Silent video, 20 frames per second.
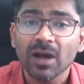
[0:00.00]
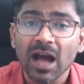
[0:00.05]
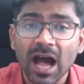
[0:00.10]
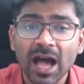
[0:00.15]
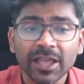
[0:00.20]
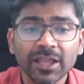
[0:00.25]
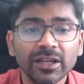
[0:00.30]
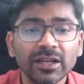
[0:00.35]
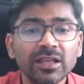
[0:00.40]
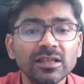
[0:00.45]

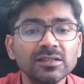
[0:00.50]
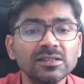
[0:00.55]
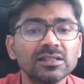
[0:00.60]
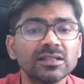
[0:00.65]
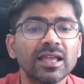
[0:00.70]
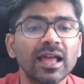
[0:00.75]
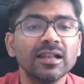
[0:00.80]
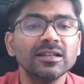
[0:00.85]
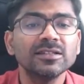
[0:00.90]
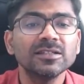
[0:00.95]
ionized
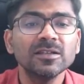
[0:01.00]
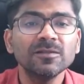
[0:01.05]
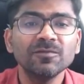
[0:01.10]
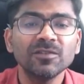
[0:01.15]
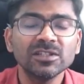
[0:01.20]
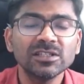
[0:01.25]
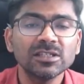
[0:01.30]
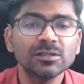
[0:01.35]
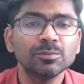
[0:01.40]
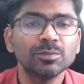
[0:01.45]
calcium
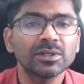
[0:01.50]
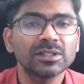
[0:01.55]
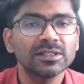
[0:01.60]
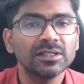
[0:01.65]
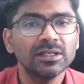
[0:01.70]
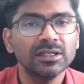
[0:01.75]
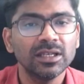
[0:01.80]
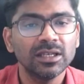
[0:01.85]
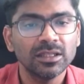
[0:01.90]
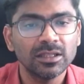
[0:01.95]
which is
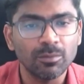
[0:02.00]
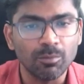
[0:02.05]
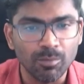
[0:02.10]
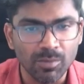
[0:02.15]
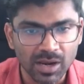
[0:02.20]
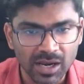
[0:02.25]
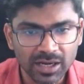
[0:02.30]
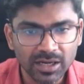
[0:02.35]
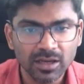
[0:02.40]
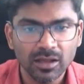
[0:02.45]
present in the
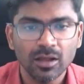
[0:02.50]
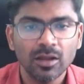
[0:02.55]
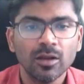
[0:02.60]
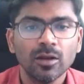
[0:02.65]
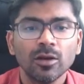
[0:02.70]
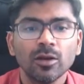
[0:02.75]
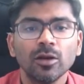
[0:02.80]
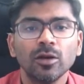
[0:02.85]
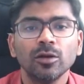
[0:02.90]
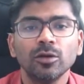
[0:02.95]
blood
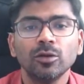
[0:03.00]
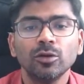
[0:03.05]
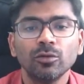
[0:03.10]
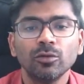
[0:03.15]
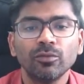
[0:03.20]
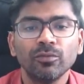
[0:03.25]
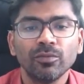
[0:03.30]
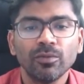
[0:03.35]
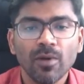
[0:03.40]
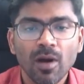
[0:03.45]
to
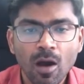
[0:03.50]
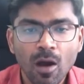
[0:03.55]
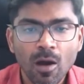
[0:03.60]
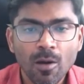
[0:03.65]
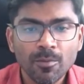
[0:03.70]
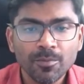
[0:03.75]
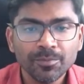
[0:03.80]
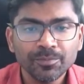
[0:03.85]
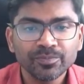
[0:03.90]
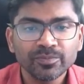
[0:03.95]

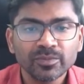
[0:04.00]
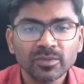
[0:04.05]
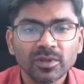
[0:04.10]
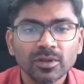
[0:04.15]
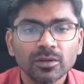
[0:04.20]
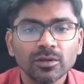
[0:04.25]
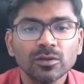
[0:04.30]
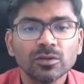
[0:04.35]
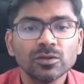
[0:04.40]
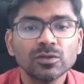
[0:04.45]
form
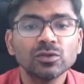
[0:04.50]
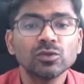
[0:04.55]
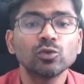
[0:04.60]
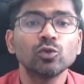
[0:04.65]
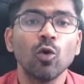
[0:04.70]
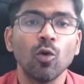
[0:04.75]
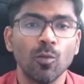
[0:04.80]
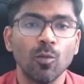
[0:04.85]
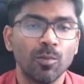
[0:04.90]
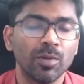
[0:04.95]

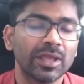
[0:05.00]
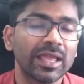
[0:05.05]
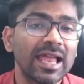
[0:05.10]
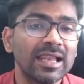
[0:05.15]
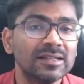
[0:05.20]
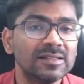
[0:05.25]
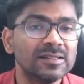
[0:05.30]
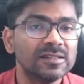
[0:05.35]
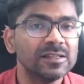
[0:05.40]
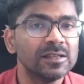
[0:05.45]
soap,
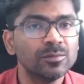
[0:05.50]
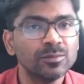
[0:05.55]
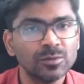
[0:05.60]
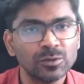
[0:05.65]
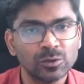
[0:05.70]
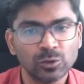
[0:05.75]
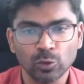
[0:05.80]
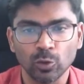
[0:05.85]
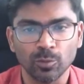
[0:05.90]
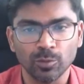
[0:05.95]
calcium
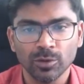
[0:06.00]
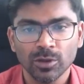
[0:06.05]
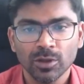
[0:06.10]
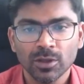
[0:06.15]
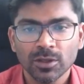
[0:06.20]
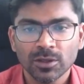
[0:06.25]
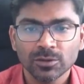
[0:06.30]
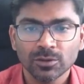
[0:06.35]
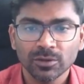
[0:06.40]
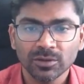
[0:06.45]
soap.
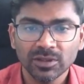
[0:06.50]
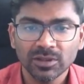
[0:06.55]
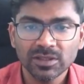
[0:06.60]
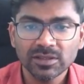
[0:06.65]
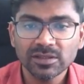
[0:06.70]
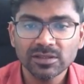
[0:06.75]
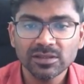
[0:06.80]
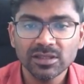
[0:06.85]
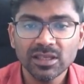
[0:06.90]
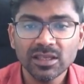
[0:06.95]
So this
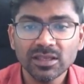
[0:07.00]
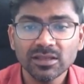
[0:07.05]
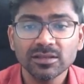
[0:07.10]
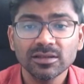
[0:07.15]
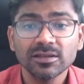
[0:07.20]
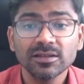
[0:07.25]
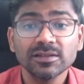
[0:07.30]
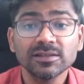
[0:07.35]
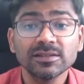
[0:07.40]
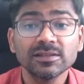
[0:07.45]
is the
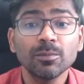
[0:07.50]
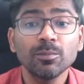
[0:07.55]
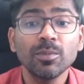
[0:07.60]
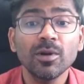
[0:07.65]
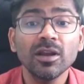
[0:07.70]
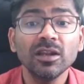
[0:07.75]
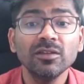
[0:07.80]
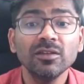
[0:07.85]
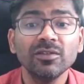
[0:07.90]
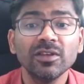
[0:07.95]

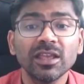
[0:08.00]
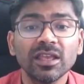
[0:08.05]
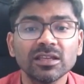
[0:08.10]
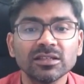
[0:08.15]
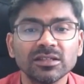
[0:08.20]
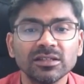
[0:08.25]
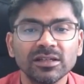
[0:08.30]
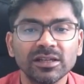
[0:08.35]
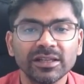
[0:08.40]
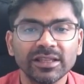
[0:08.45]

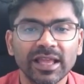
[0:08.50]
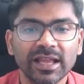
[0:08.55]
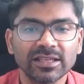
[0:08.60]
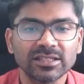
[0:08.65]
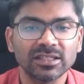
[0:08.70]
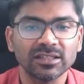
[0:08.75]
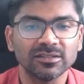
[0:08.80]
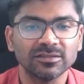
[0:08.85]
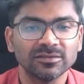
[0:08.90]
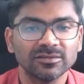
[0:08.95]
saponification
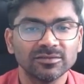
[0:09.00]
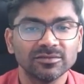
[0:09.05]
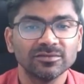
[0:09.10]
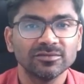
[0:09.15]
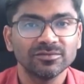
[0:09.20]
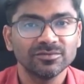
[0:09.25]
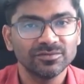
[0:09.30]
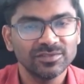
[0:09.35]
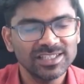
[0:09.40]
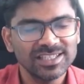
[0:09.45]
reaction
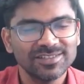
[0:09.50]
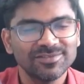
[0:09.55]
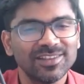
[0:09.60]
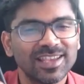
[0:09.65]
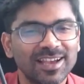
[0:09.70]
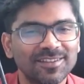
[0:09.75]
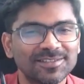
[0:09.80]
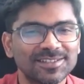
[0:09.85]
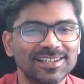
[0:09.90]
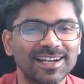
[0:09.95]
which we
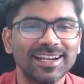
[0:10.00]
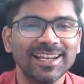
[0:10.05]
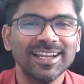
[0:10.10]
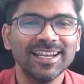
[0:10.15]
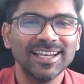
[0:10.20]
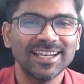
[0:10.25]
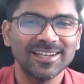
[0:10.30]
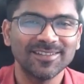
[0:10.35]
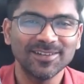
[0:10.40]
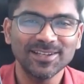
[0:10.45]
have studied
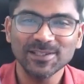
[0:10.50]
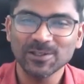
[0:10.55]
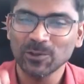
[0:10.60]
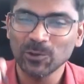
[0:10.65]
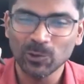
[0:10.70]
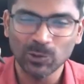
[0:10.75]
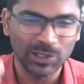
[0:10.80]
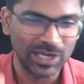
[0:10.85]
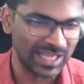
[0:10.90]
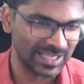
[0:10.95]
in our
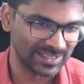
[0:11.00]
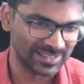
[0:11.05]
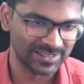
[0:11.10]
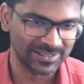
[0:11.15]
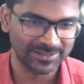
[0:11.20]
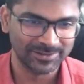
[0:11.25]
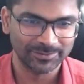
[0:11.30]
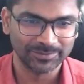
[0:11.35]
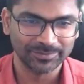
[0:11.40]
school days.